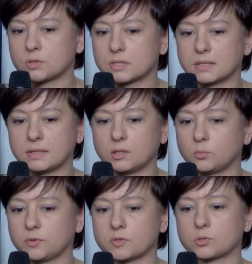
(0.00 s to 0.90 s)

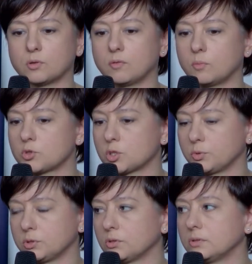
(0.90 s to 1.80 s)
International
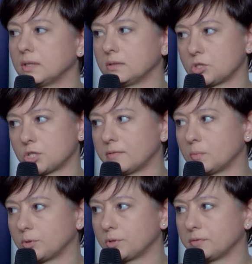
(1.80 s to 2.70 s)
practice says that
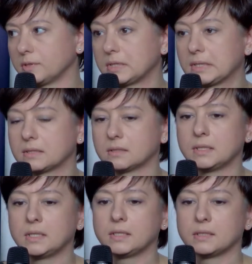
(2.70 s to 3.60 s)
it shouldn't be